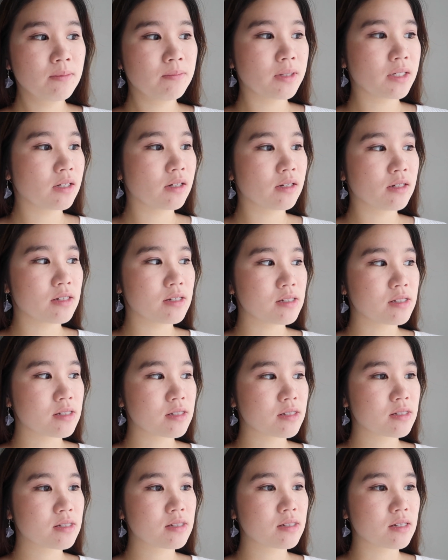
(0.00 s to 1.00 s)

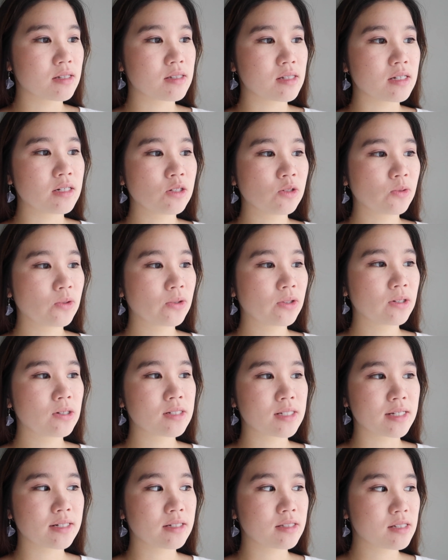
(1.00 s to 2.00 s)
because it's
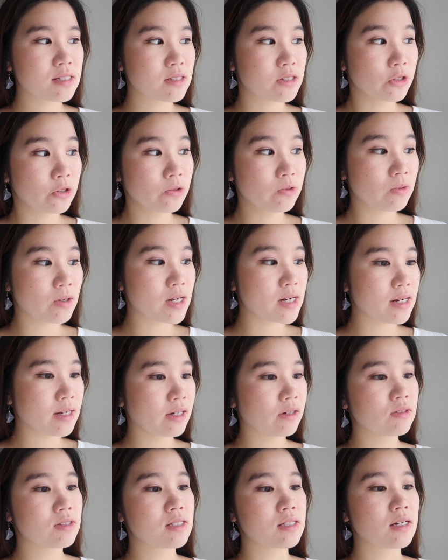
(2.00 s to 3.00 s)
indoors and it's still raining
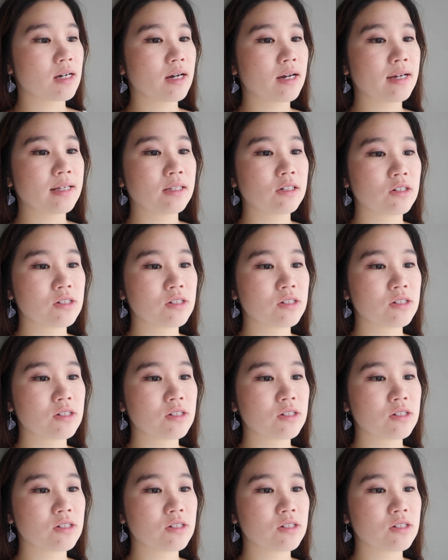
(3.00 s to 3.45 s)
outside.